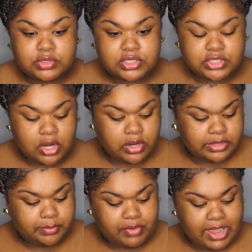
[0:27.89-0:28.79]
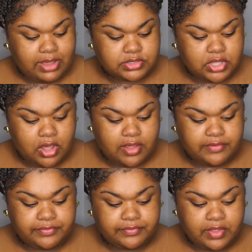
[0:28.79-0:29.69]
to start the brows
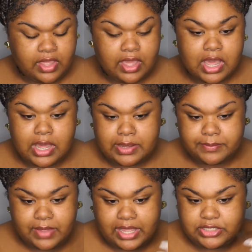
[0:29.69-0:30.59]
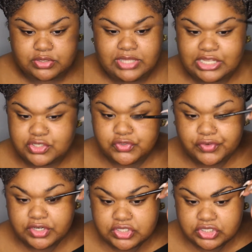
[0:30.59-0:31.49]
off, I do like to
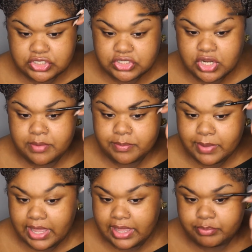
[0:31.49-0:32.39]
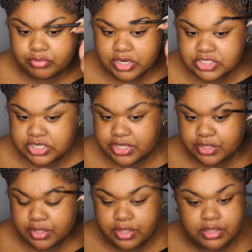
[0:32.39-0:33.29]
first just start by brushing
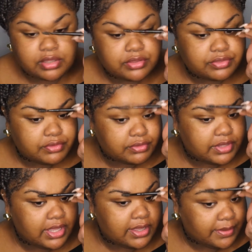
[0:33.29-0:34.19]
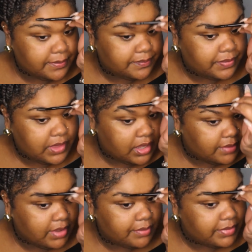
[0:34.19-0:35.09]
through them.
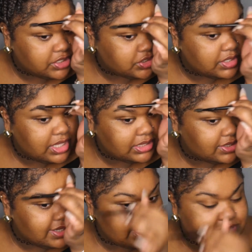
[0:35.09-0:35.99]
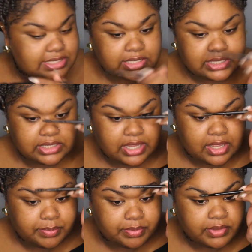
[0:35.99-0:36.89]
I'll make sure that they're nice and cleaned up.